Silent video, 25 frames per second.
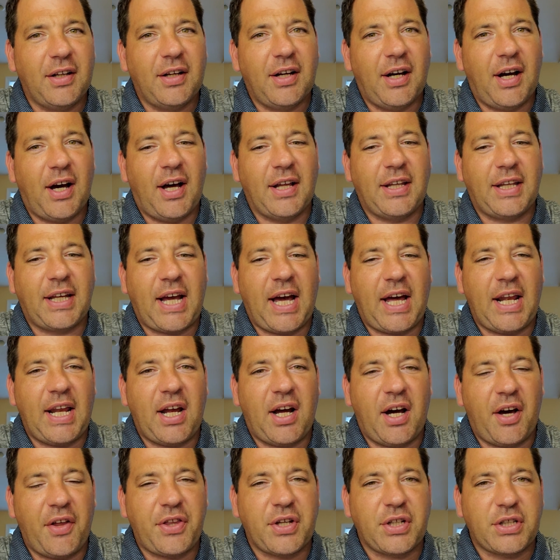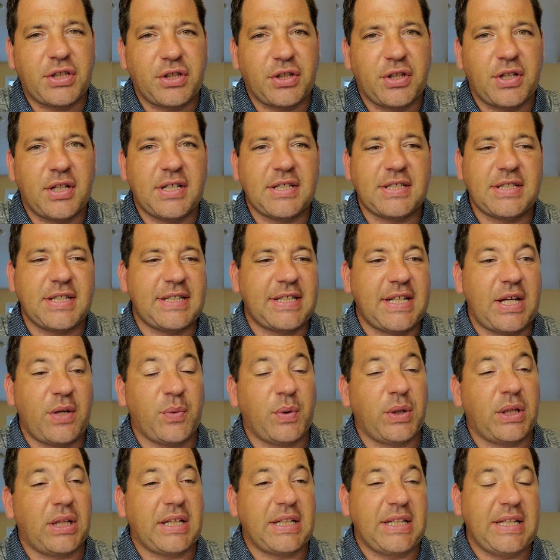the kind of health insurance that they
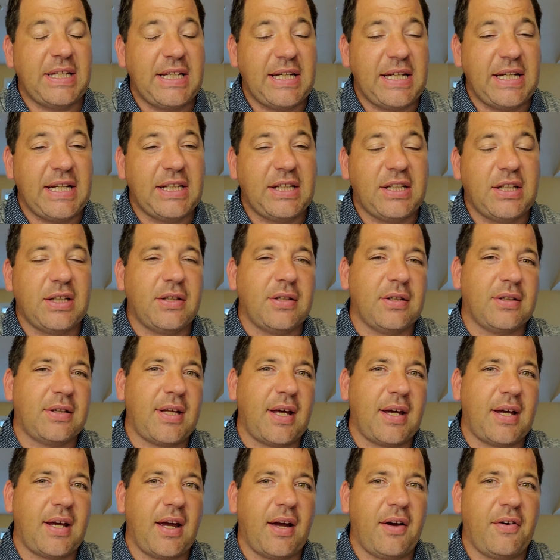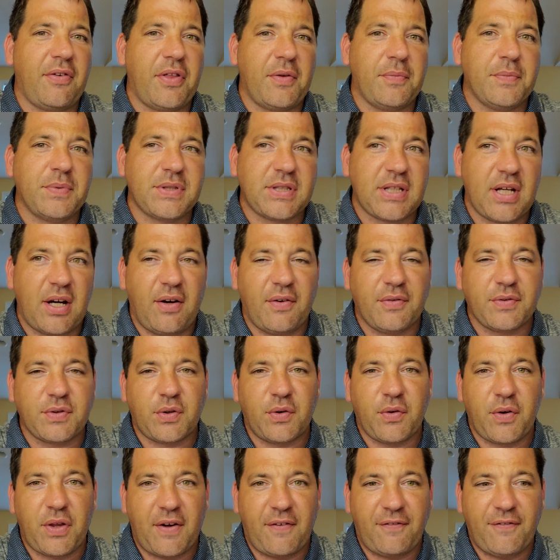really need to take care of themselves
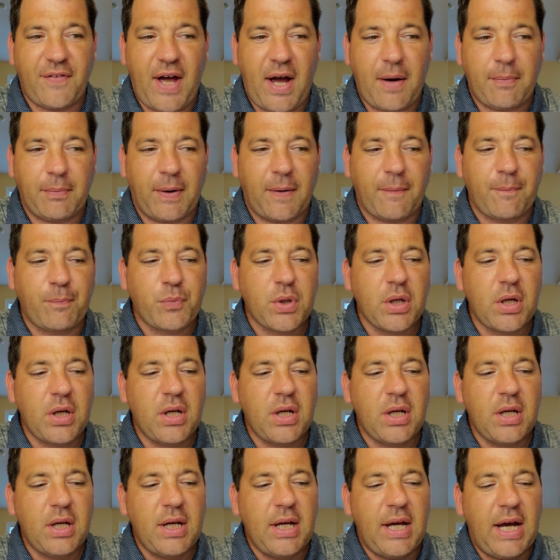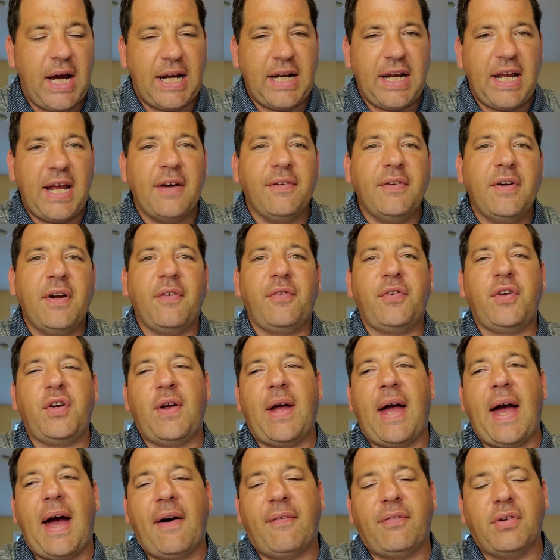or their family. And even if
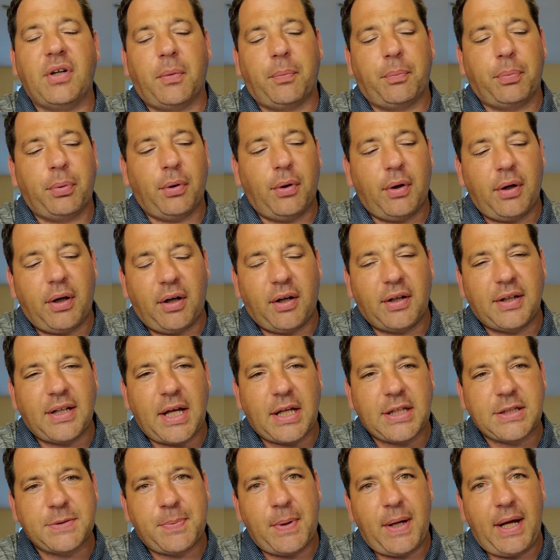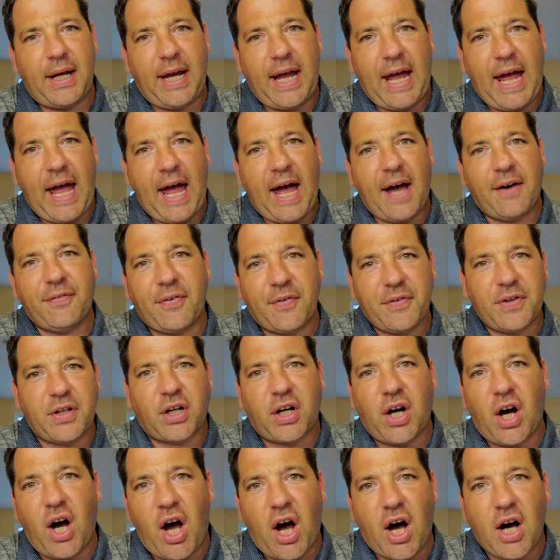you have an employer that's paying half of the
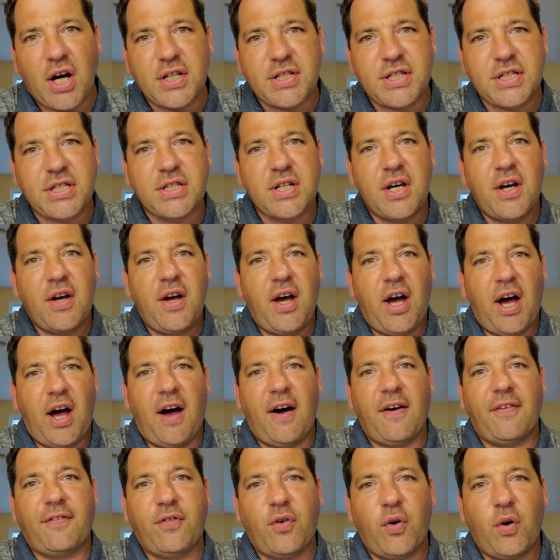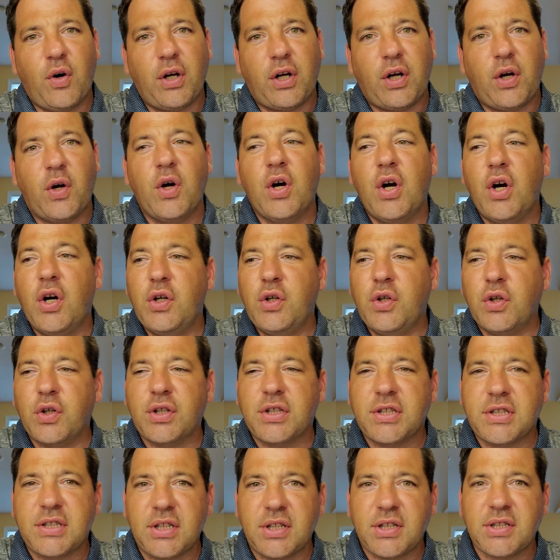cost for you, you're
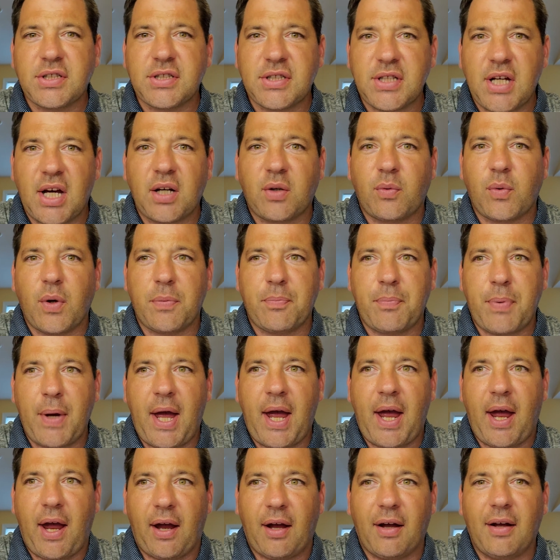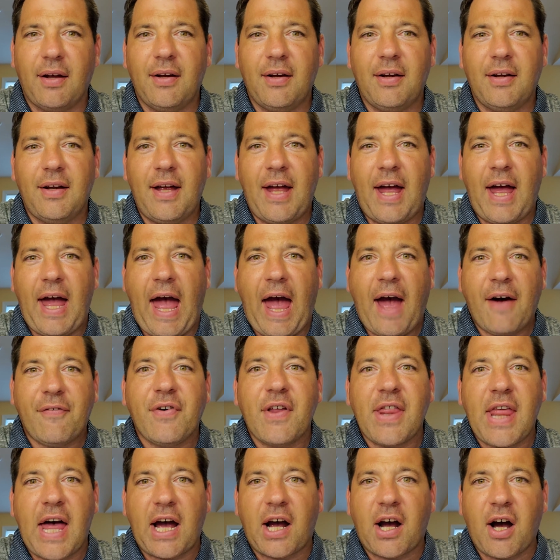still stuck with paying half
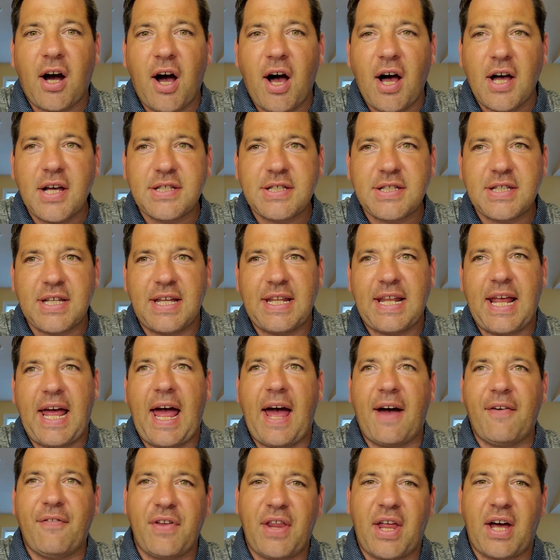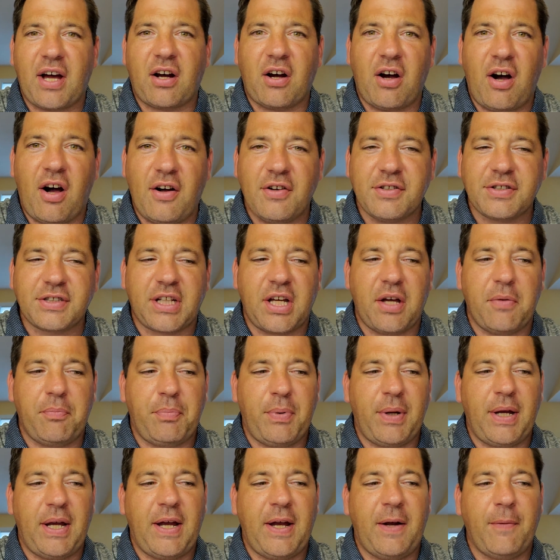of that cost. And the half of that cost could
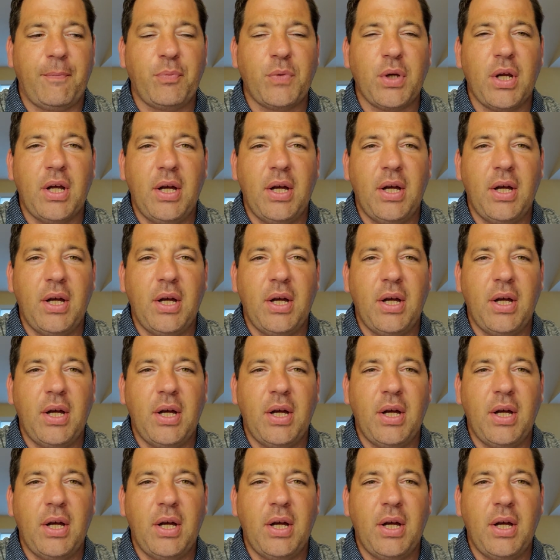be